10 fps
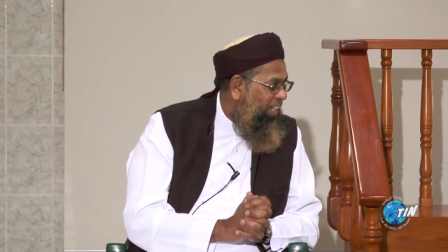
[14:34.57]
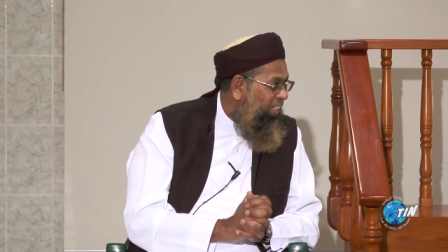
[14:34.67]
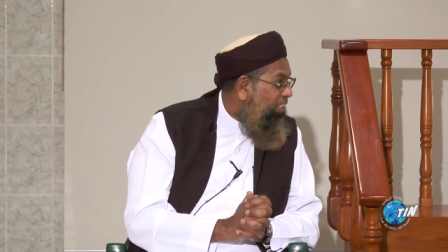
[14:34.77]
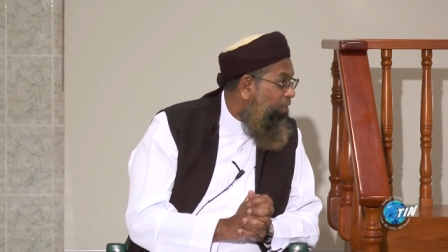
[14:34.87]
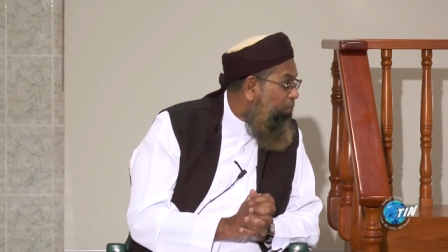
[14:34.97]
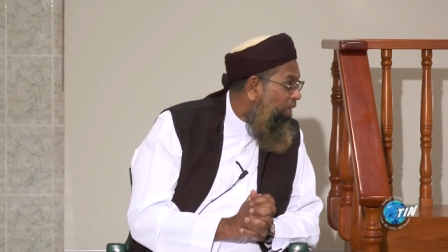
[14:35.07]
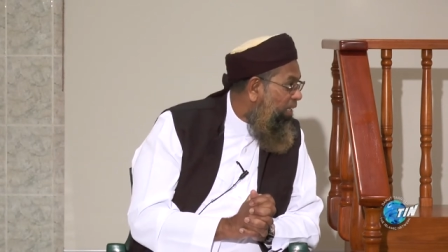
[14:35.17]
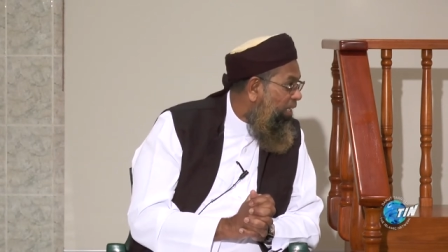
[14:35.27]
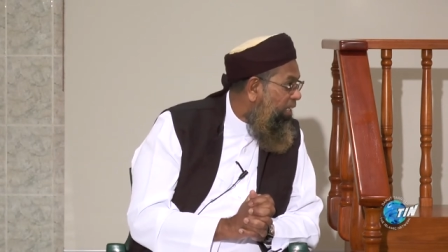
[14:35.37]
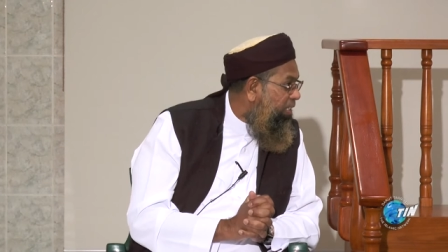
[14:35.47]
This is why
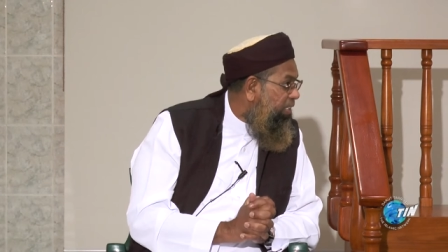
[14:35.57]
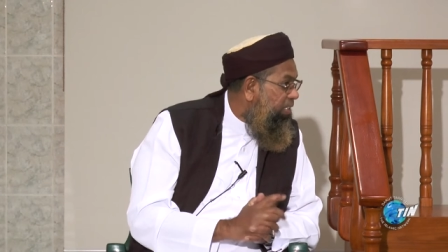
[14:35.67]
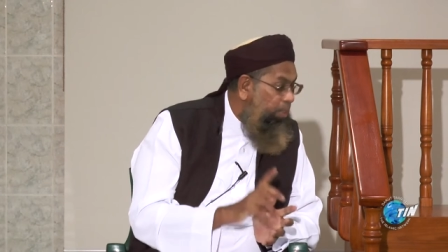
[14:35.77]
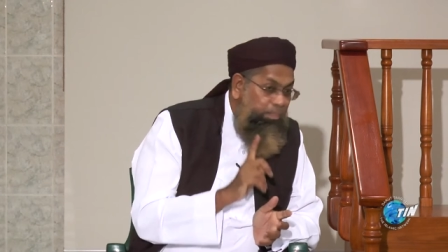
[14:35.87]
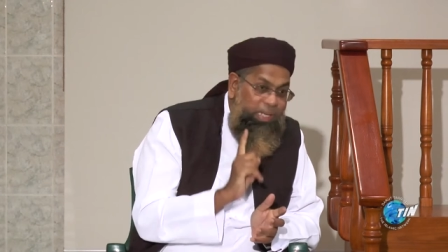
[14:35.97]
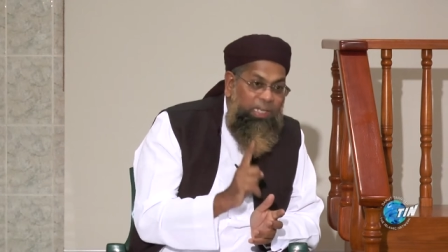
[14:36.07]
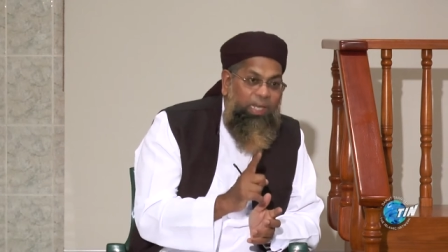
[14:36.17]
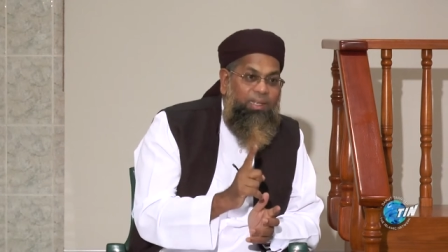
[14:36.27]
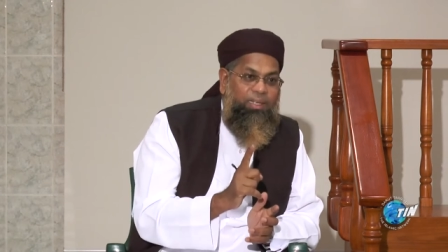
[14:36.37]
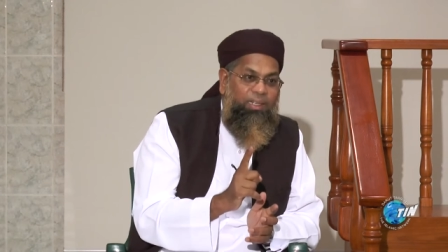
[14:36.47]
Allah says,
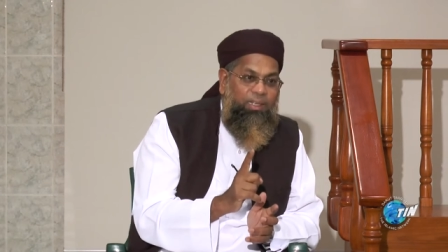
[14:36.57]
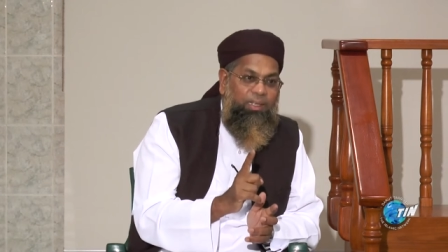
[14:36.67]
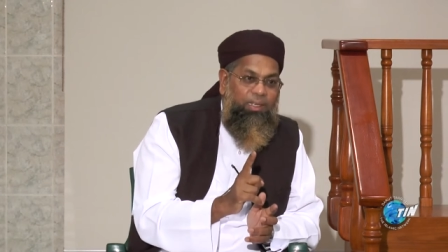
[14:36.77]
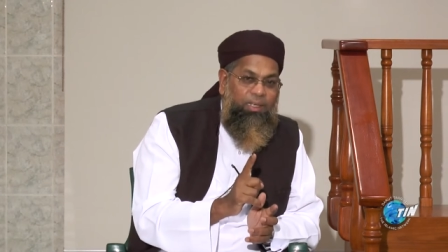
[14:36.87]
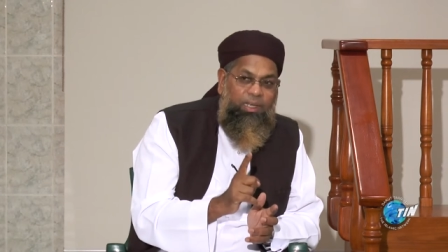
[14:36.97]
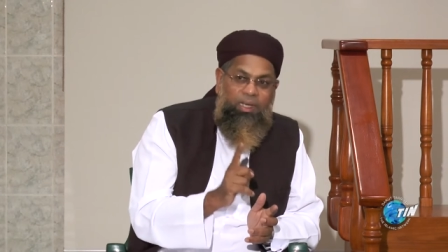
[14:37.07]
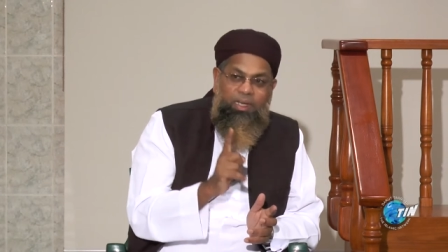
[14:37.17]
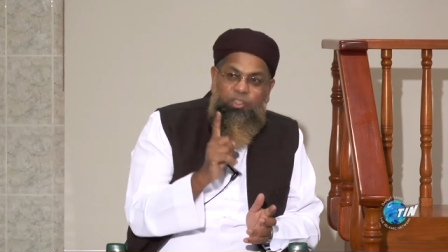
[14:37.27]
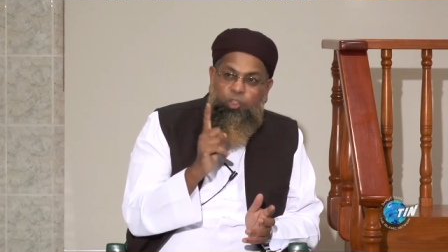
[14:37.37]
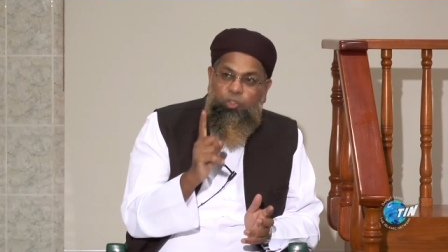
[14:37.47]
immediately,
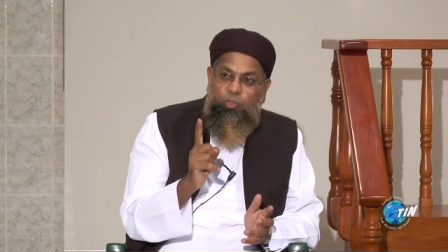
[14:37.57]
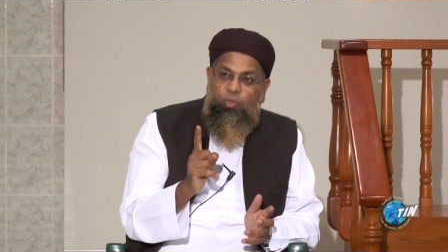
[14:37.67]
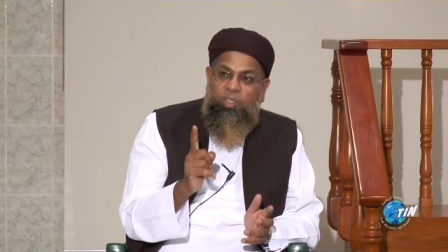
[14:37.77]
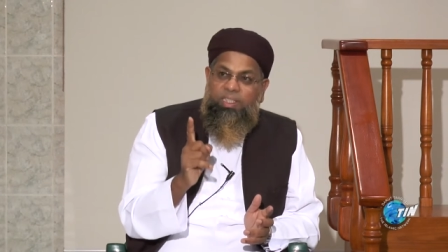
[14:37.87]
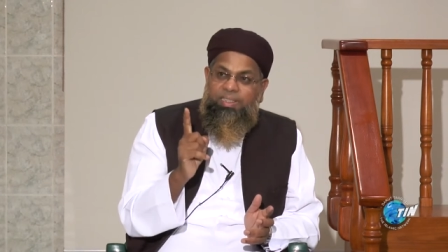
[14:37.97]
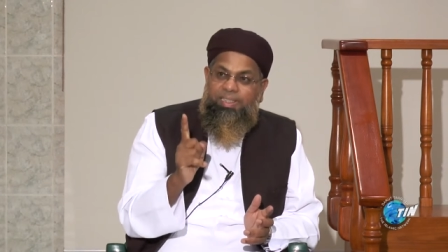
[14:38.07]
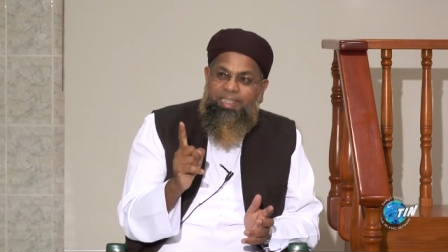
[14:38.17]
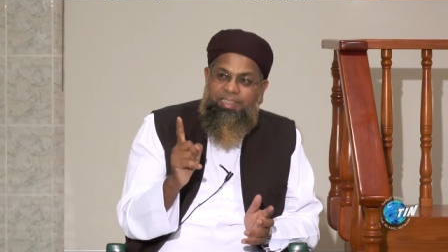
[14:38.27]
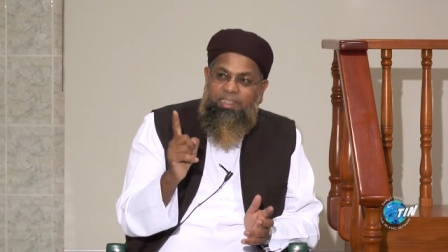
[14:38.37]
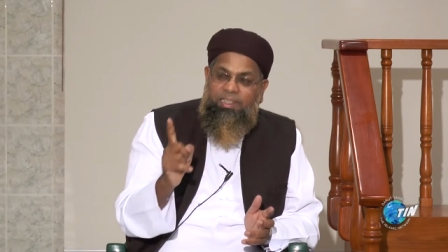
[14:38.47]
as soon as
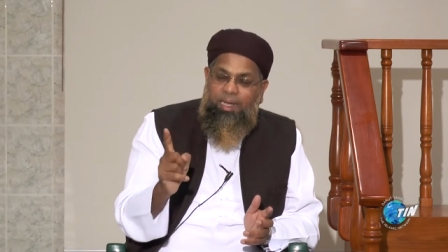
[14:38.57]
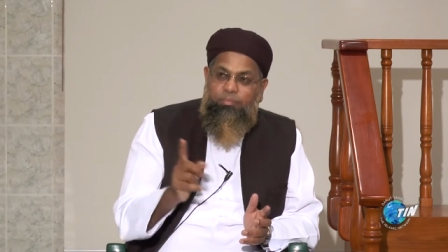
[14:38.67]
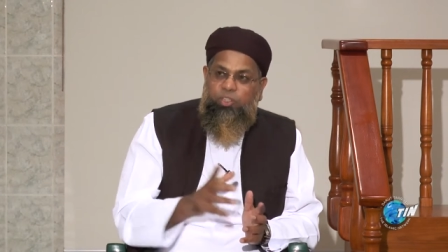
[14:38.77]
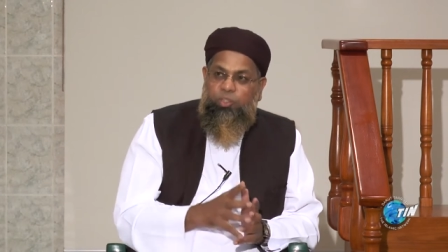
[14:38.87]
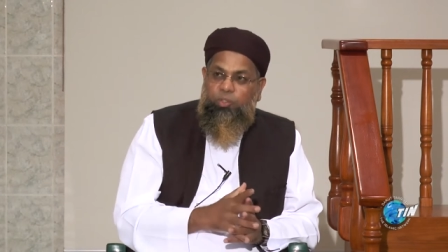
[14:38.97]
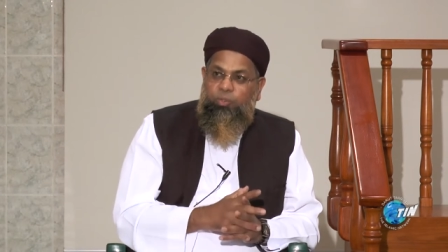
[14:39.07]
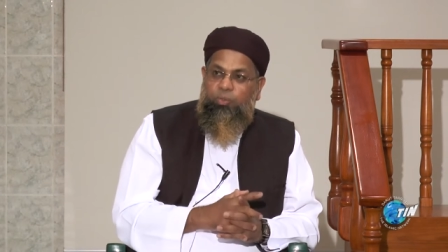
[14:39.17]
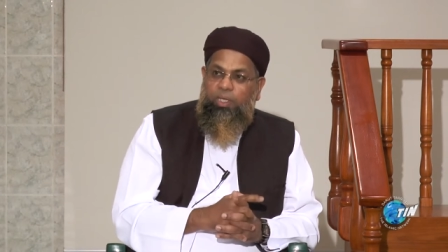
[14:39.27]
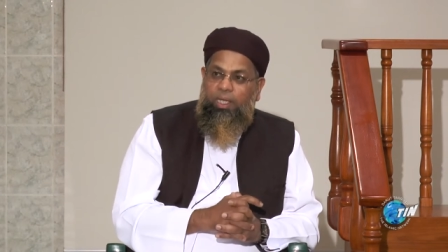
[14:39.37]
Satan comes to you